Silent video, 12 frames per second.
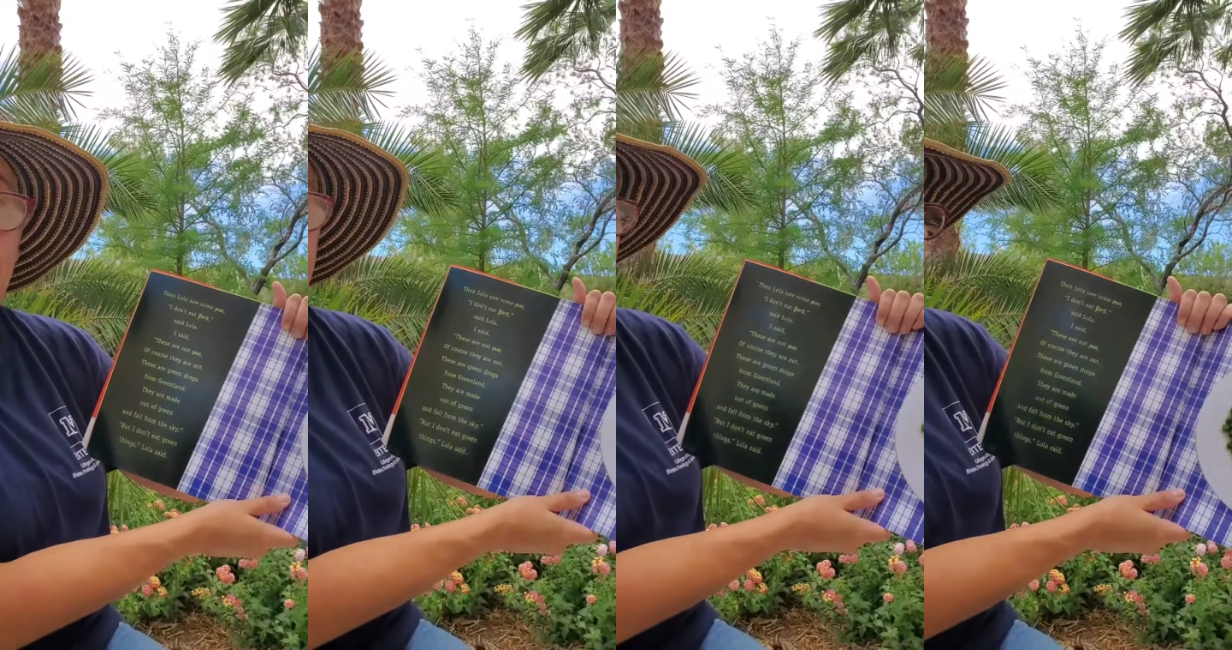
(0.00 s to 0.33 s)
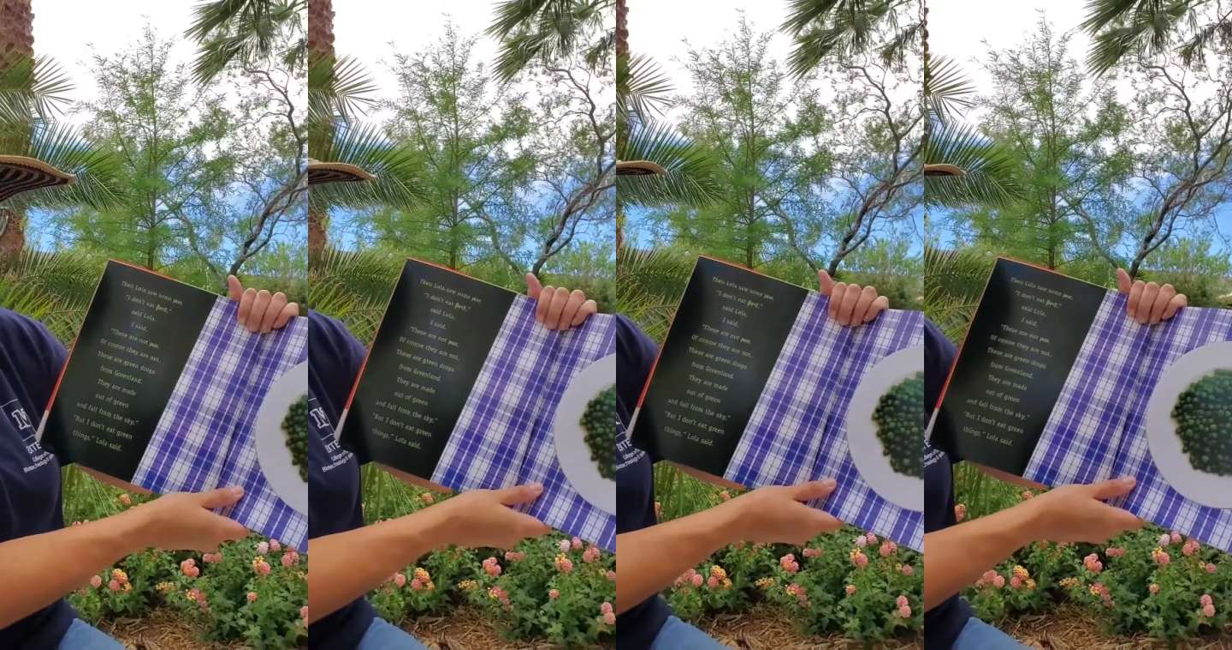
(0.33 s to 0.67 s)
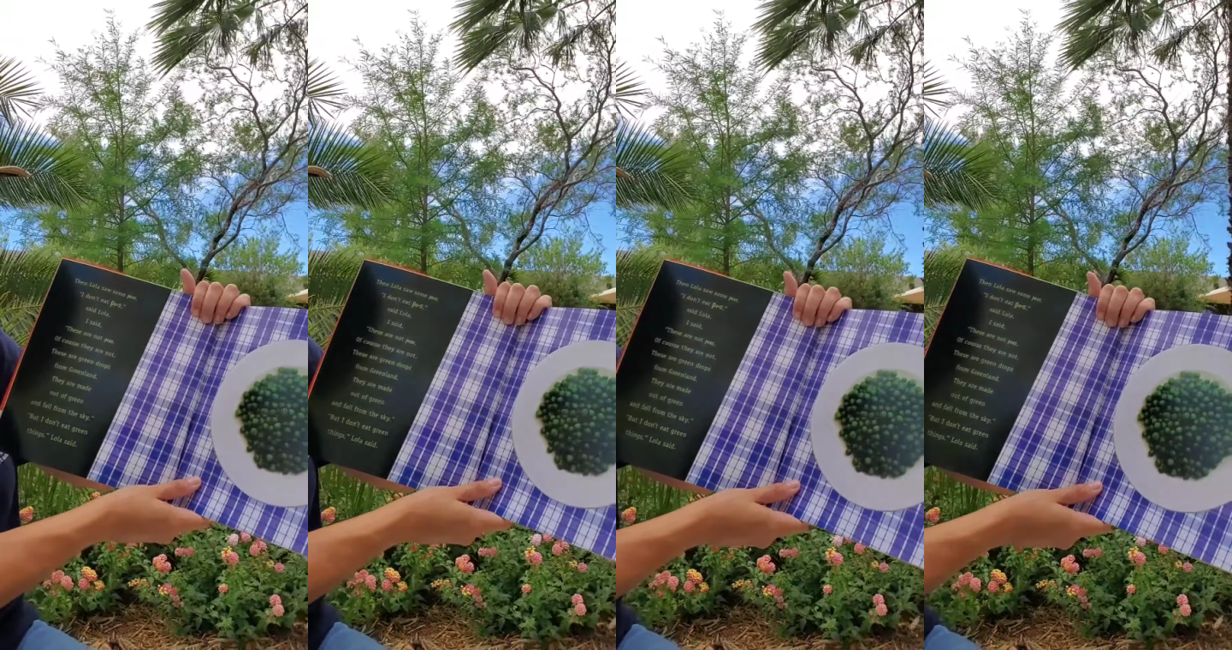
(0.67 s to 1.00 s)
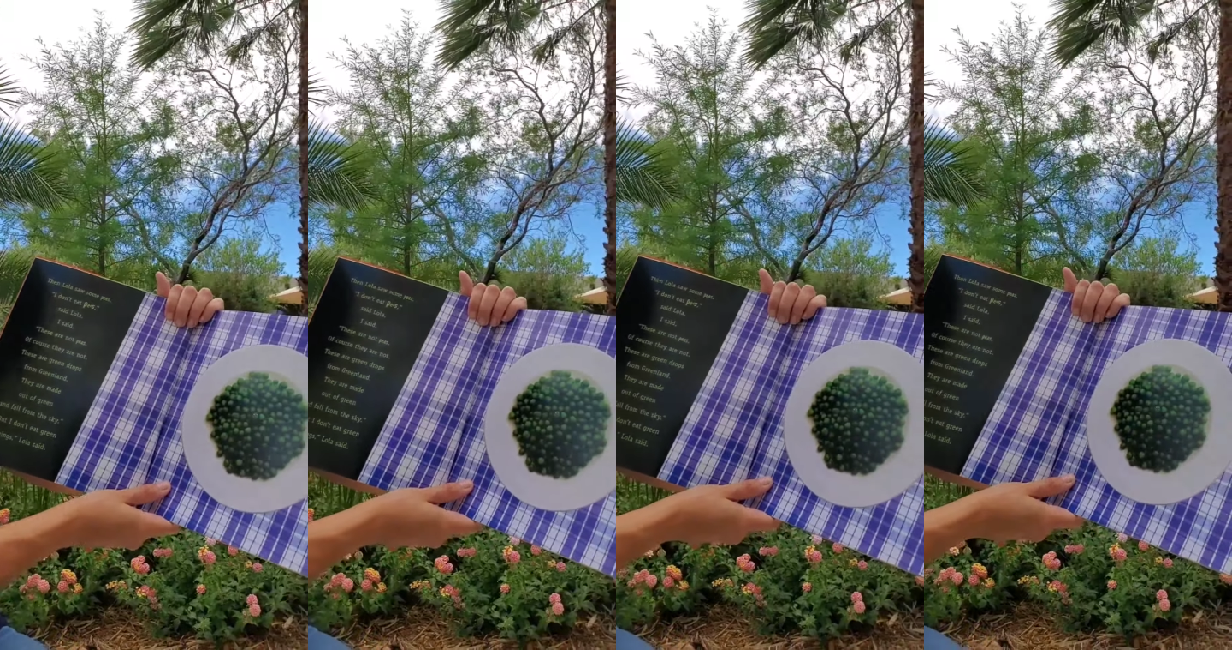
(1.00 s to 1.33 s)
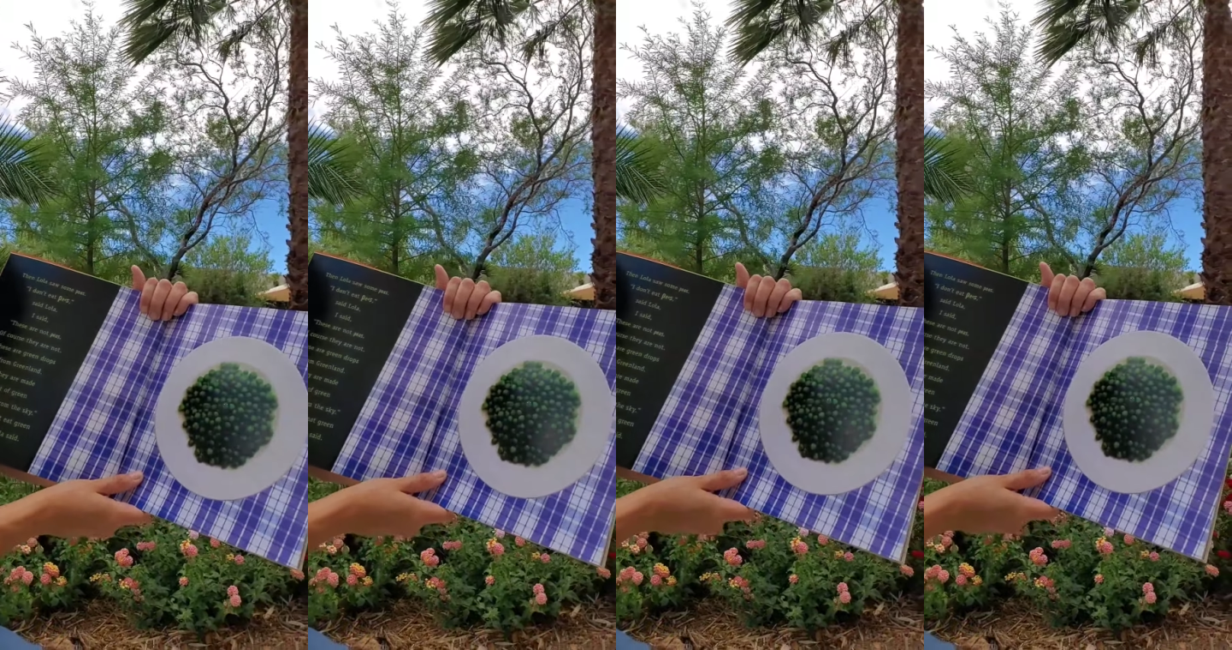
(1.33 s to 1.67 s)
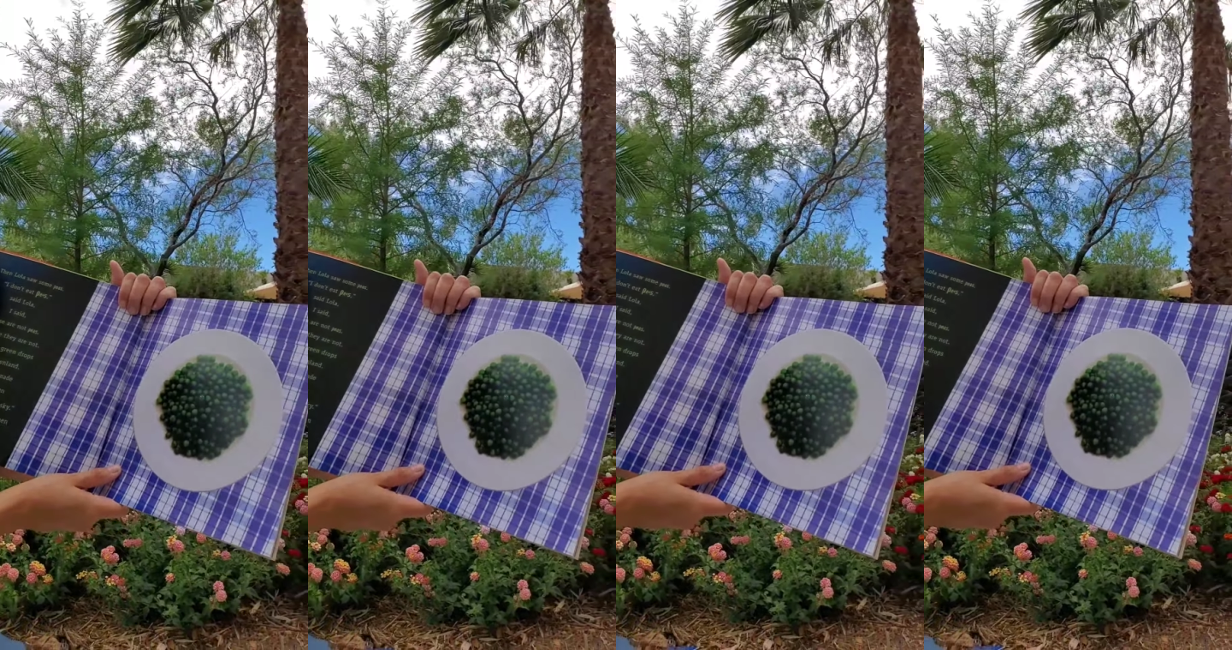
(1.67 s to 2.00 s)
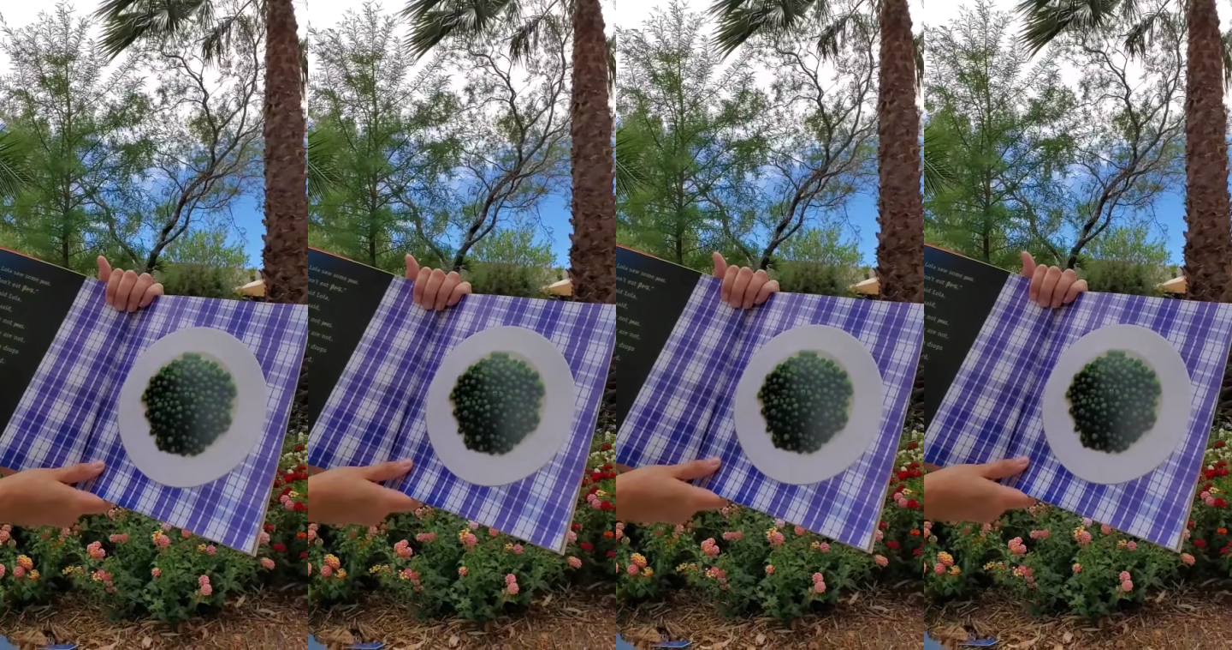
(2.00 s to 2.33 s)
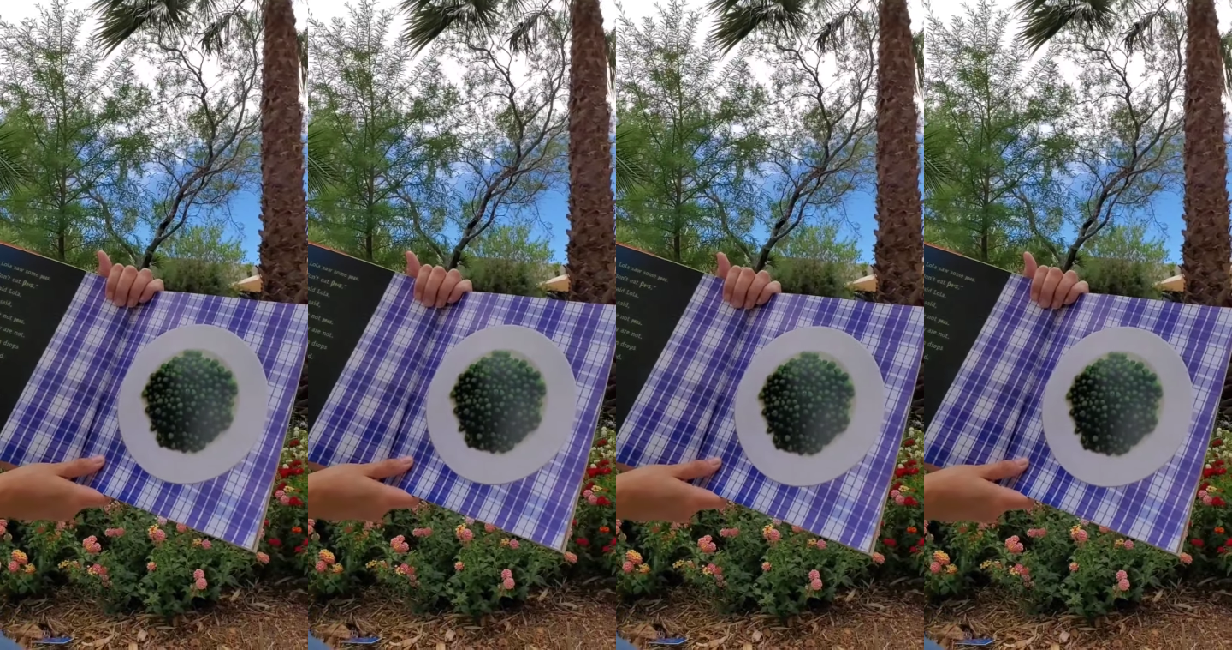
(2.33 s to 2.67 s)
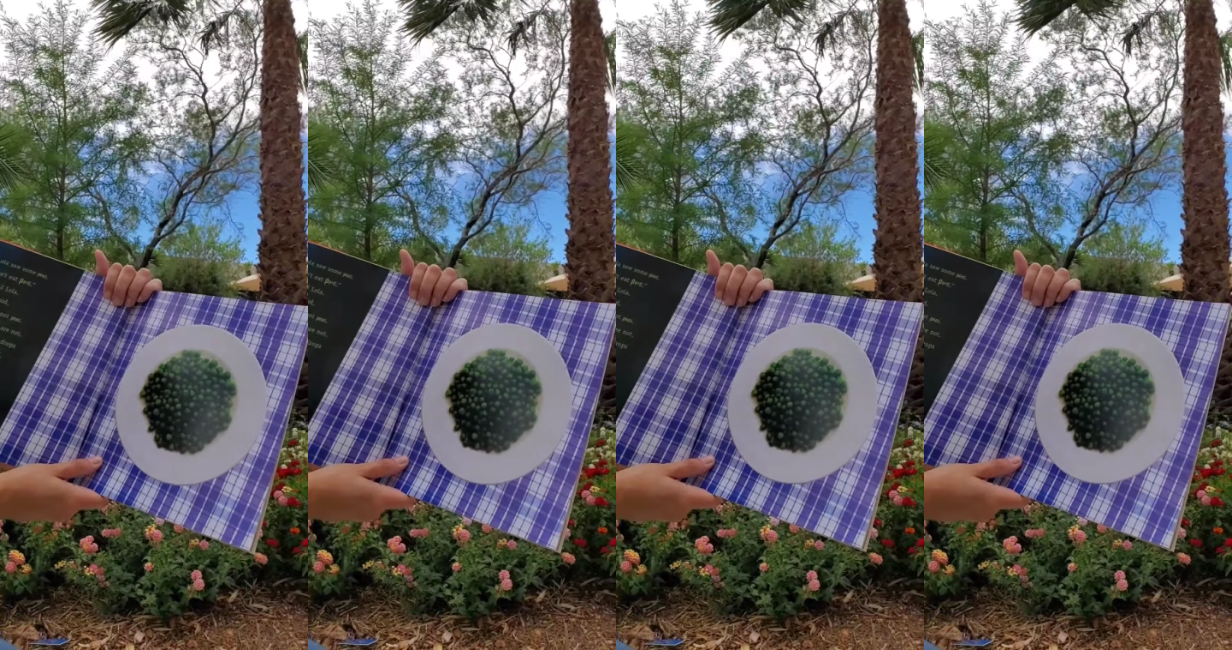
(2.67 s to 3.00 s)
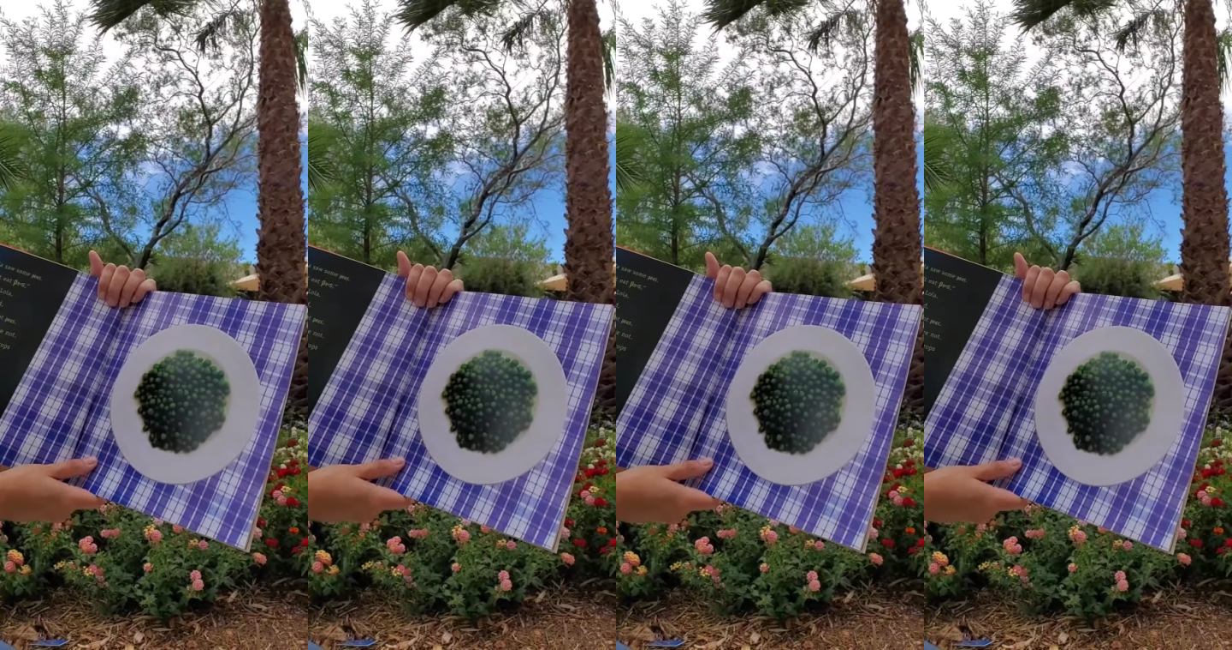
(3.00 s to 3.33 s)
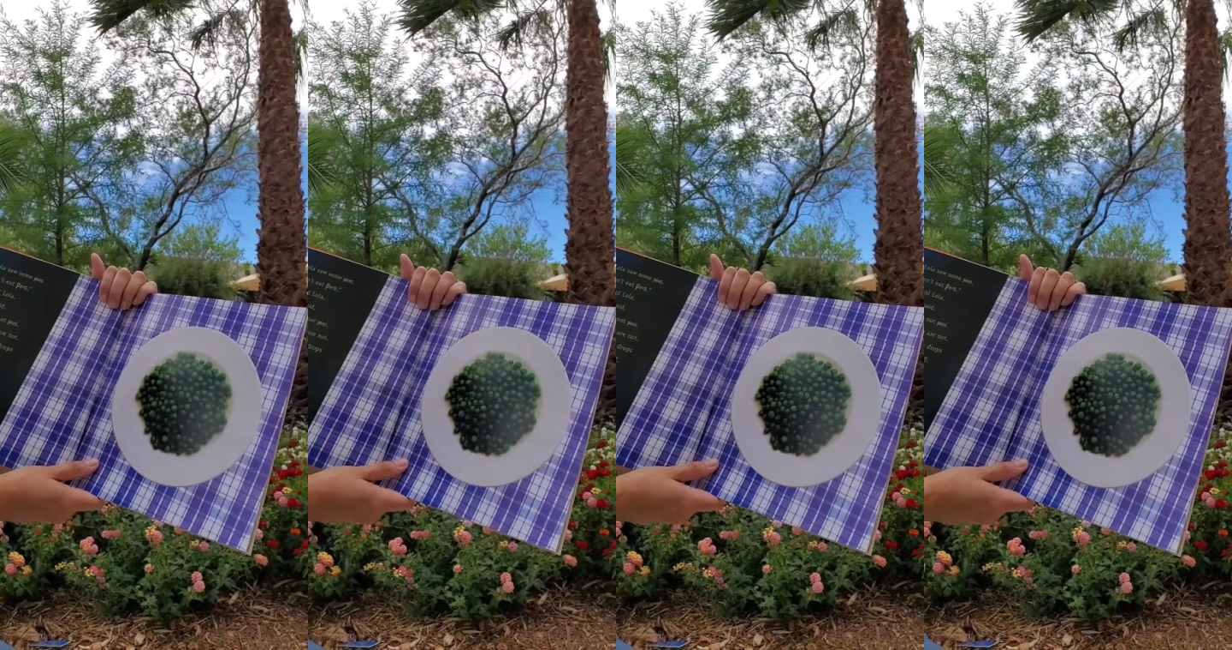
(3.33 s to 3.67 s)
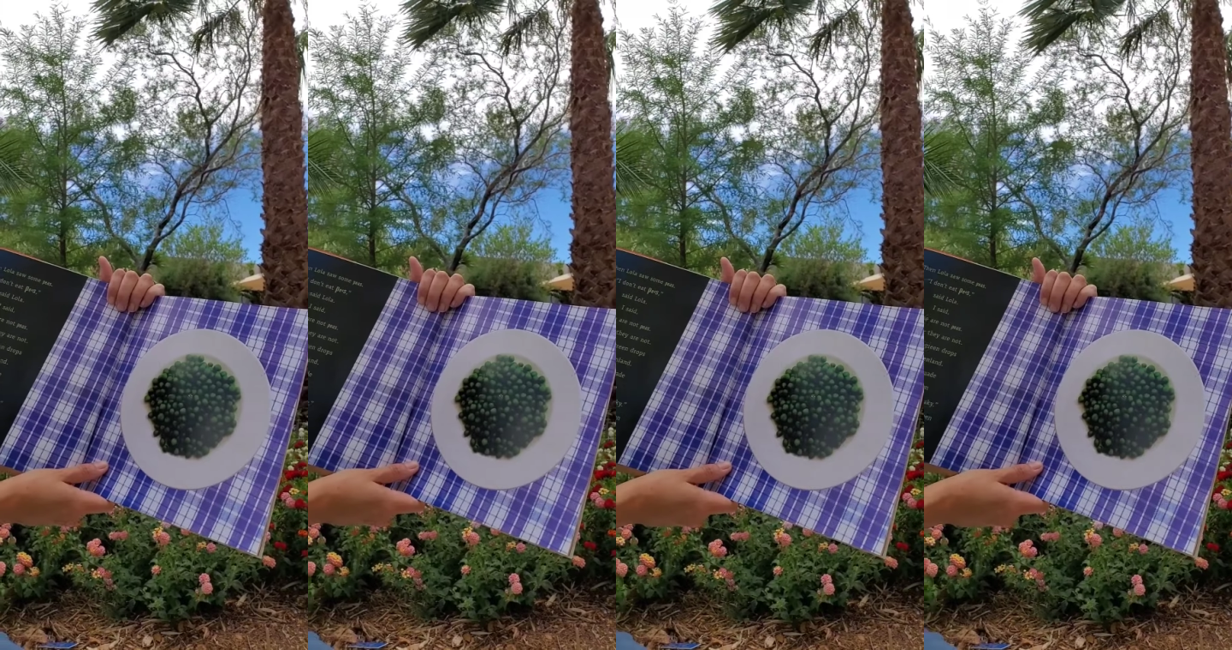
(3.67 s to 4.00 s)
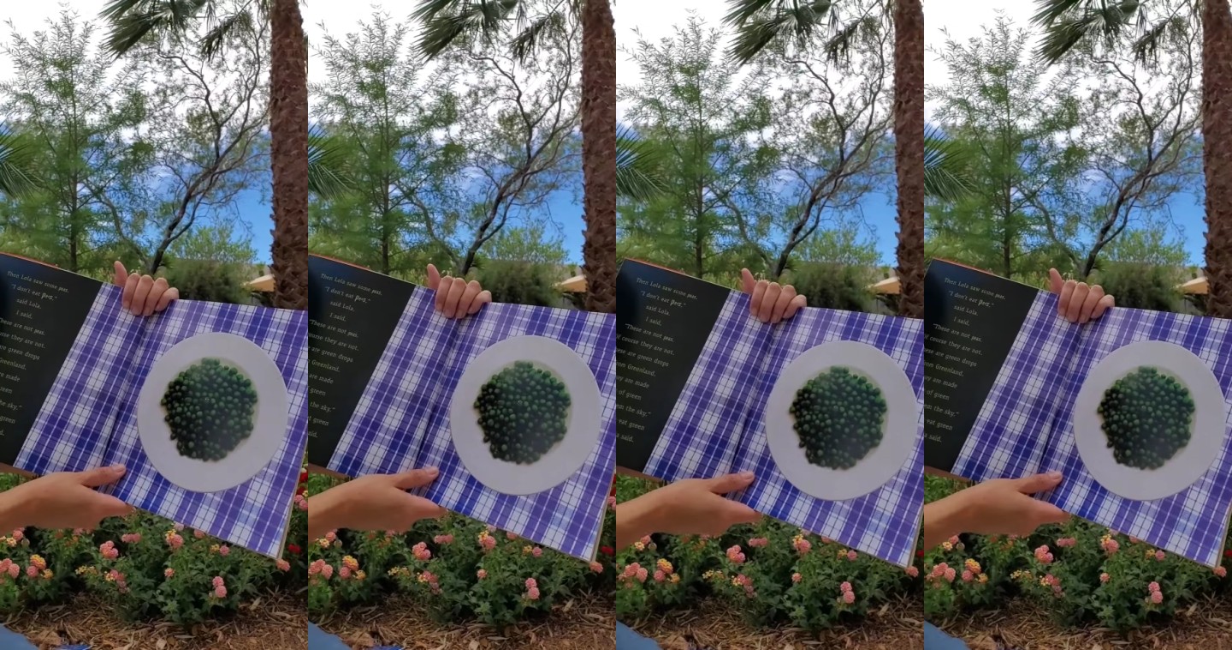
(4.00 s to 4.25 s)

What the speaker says: Nobody's mouth can be seen.